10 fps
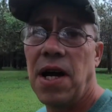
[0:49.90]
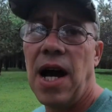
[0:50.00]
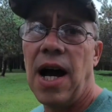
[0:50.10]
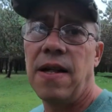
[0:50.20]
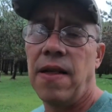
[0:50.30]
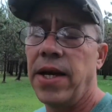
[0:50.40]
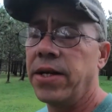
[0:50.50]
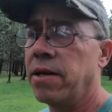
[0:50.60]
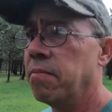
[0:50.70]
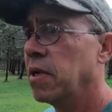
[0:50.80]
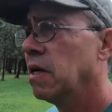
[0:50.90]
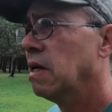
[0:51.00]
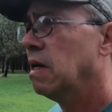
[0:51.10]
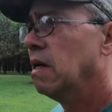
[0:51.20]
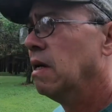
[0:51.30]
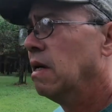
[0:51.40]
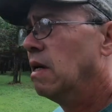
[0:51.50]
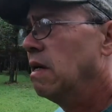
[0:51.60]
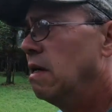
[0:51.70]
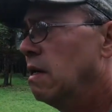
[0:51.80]
a high line up.
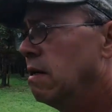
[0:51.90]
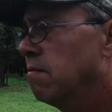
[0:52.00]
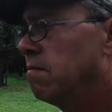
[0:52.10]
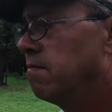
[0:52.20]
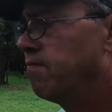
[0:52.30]
And